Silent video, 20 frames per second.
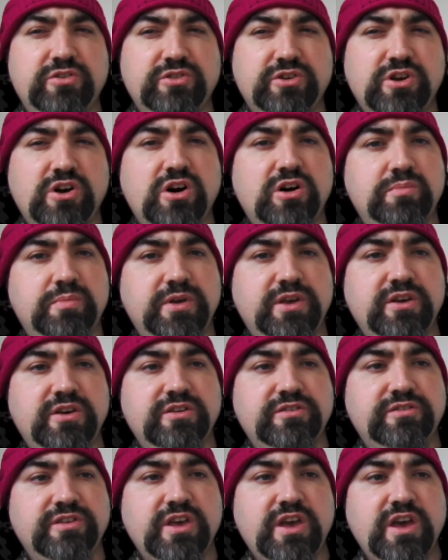on the card
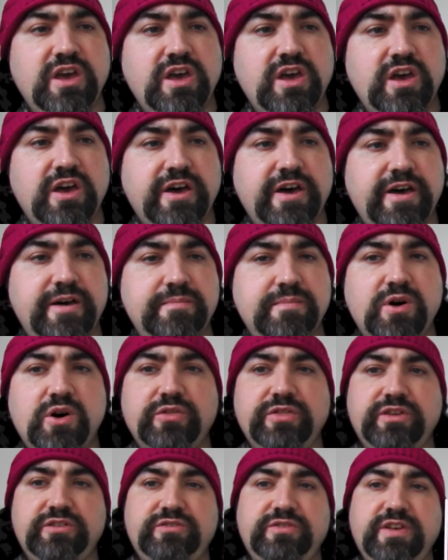because
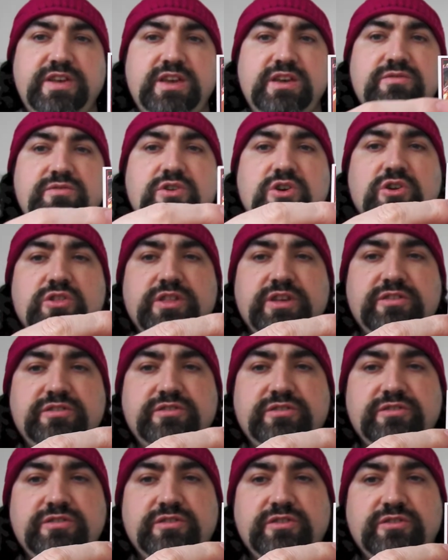on this thing you've got
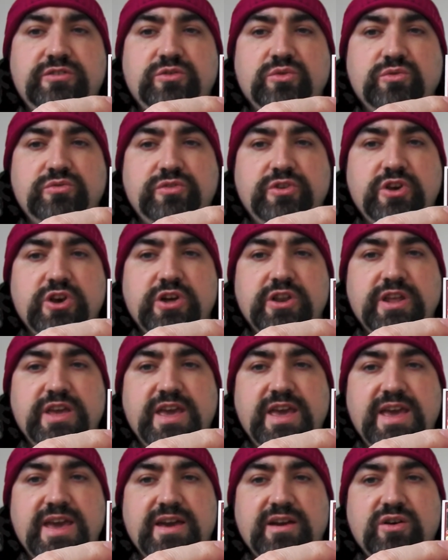this sort of gun
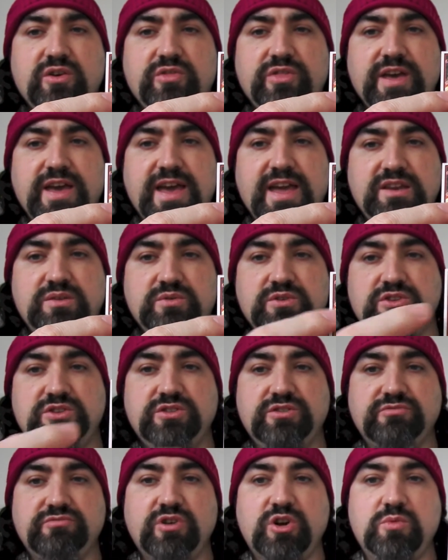here on the head which
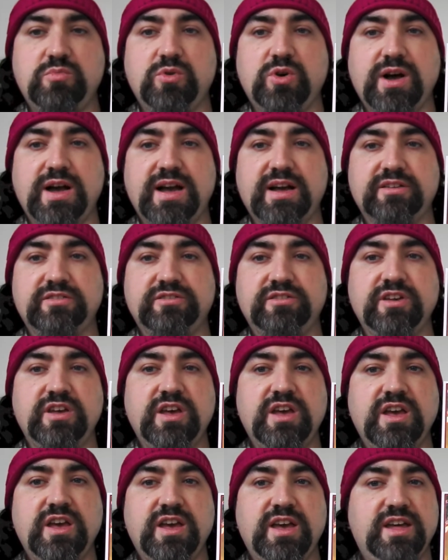the robot has
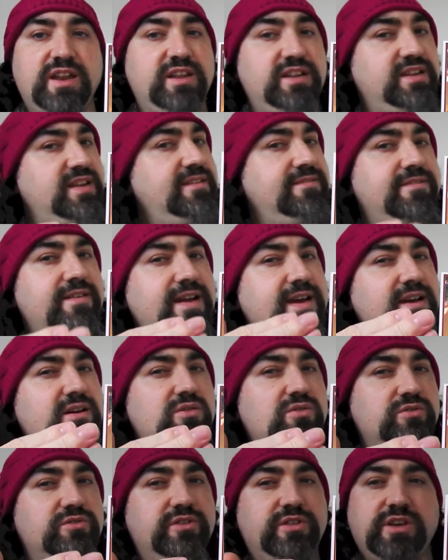in a different
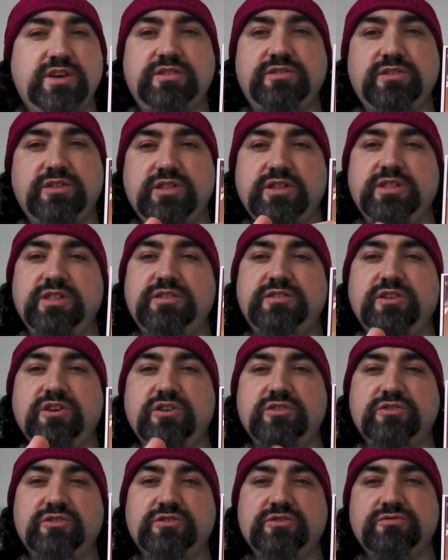angle to this, so that this
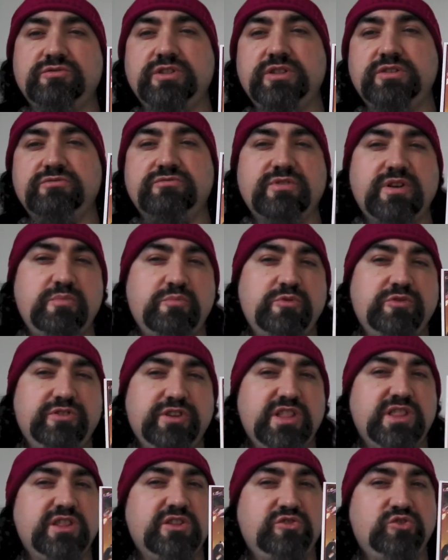art doesn't really
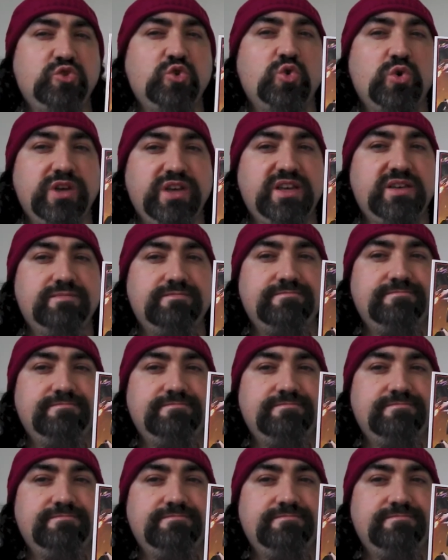represent the toy